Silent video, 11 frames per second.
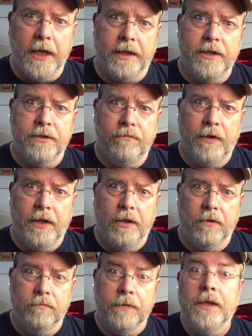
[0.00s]
like this
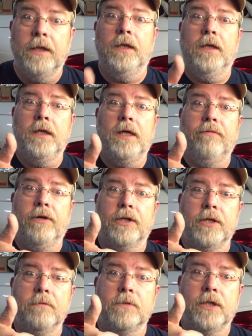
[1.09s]
video, give it a
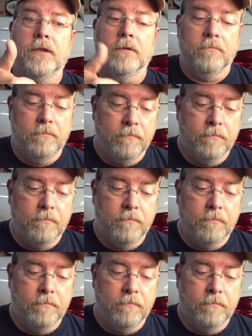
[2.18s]
thumbs up.